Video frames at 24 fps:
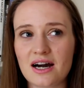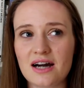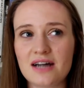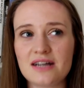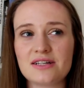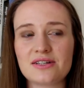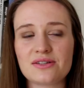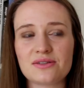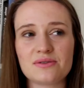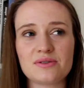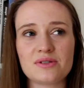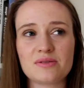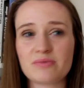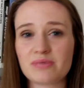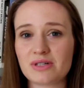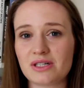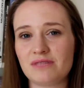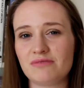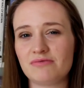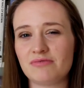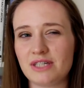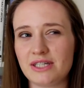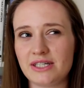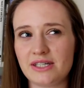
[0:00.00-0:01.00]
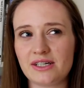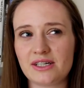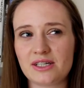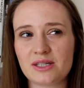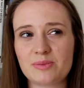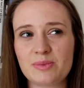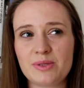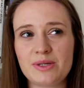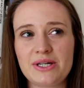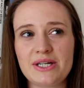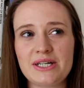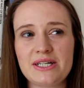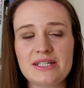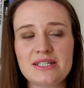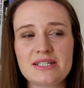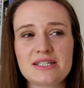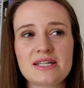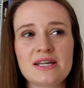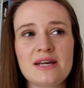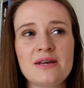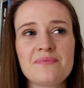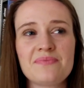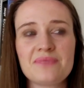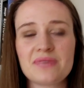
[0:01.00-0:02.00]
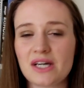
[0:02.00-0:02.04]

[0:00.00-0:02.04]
I just thought it was a brilliant reading experience.